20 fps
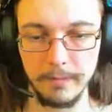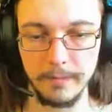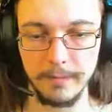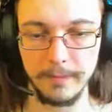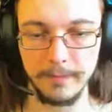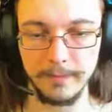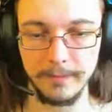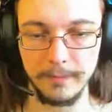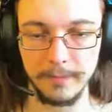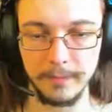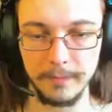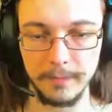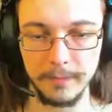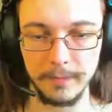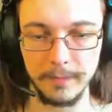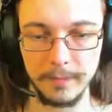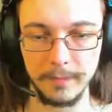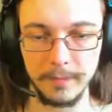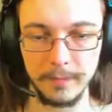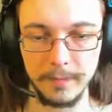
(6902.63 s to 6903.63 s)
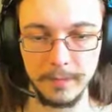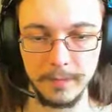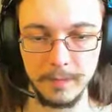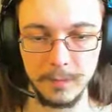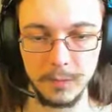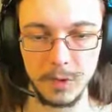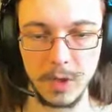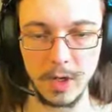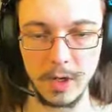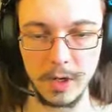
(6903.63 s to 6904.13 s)

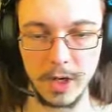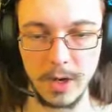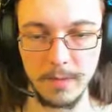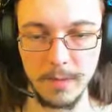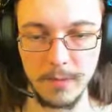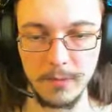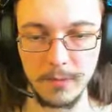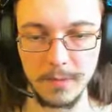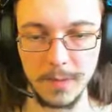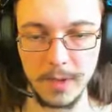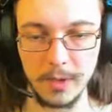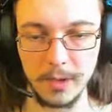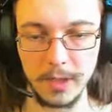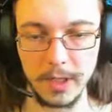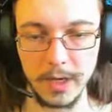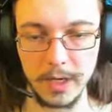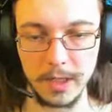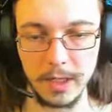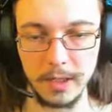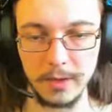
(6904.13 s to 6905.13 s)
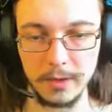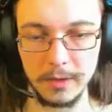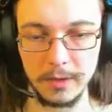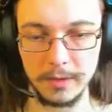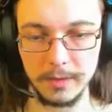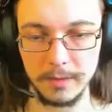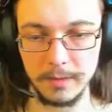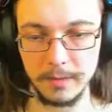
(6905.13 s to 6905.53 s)
I'm trying to come up with building ideas.